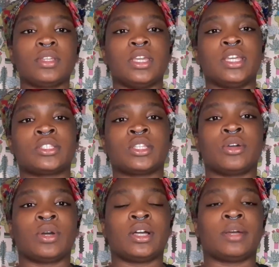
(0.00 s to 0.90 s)
And so
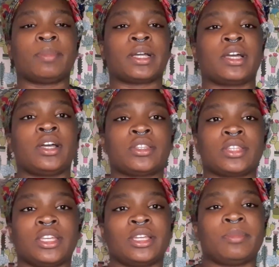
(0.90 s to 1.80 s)
I called
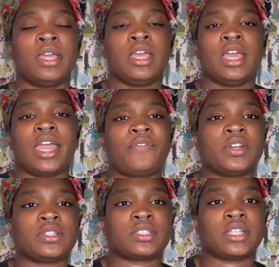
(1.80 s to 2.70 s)
them. At
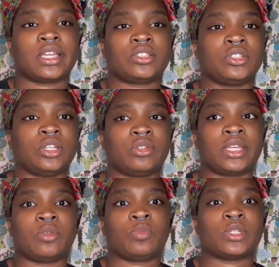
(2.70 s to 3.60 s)
first, like,
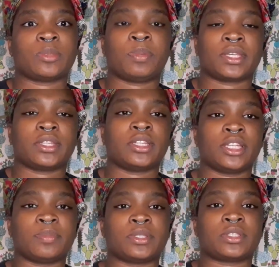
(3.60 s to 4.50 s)
they wasn't picking
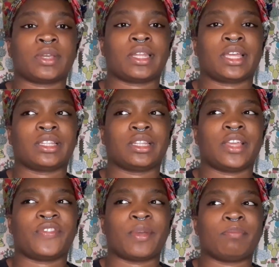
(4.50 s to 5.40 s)
up. And so I, like,
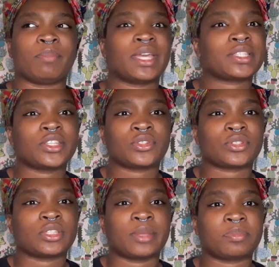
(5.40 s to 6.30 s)
left a message or
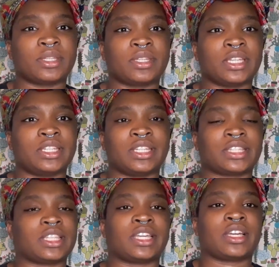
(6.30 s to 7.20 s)
something. And then I
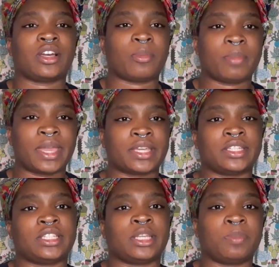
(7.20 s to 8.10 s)
think I called back and
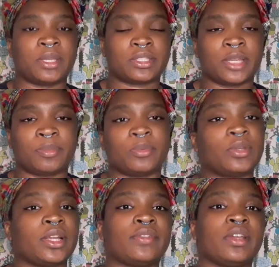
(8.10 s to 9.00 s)
then they picked up or
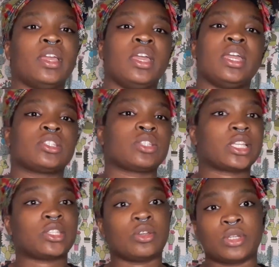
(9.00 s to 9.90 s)
whatever. And so I
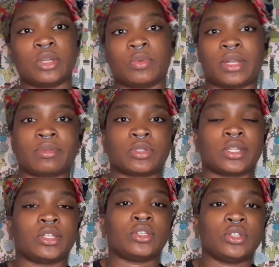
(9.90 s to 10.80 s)
told him what I was
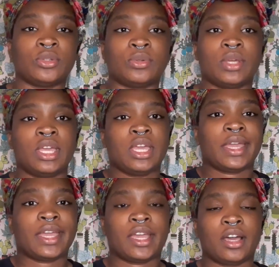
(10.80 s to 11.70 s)
trying to do.
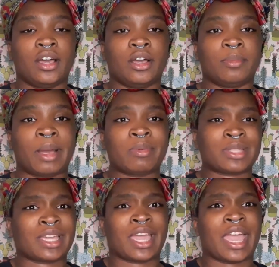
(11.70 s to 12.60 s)
And I was
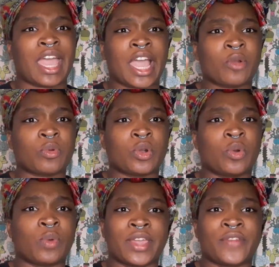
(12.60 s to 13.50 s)
like an hour
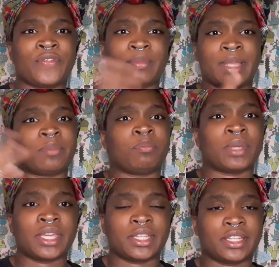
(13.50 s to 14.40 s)
away from, like,
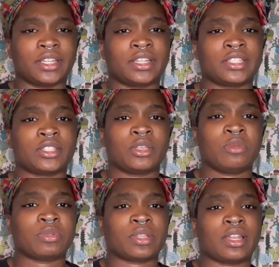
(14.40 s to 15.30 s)
being there. And so he
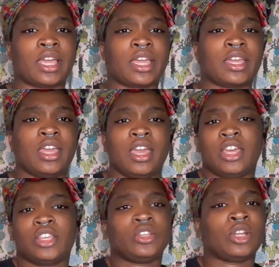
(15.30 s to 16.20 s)
was all like,
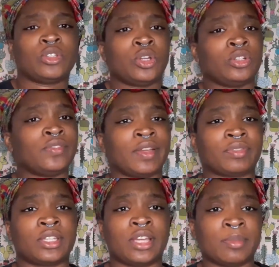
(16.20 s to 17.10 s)
you don't even have
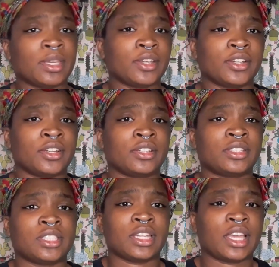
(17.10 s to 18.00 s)
to come here
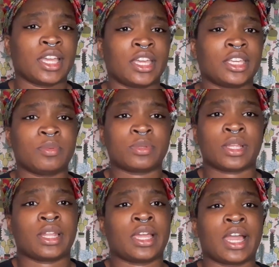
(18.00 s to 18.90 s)
today. He was
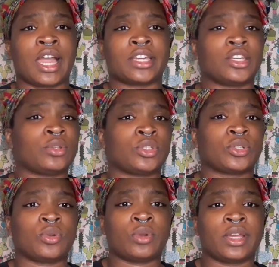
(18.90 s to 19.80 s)
all like, I can go to the
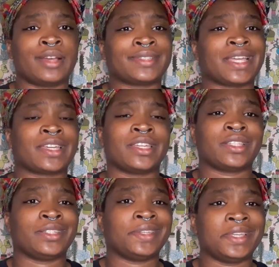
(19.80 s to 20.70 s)
courthouse. I can get
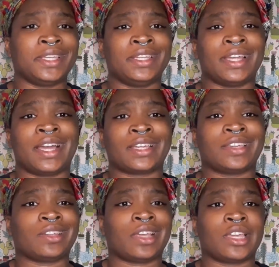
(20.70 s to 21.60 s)
the deed. I
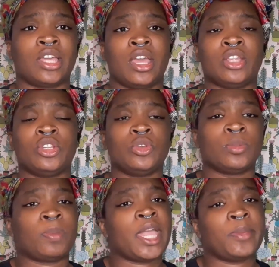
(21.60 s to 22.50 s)
can, like, do the
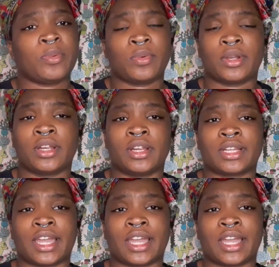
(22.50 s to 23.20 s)
paperwork.